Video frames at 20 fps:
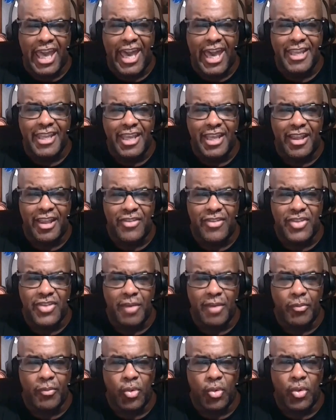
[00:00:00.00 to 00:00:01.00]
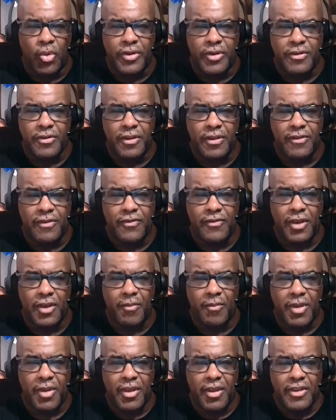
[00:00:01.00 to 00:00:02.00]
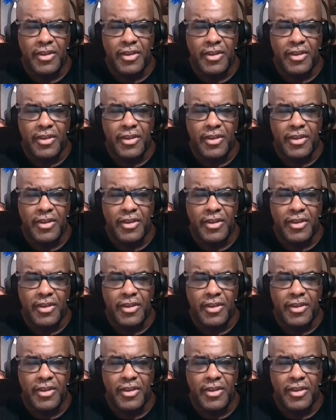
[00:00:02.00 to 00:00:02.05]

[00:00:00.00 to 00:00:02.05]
add anything more to this film.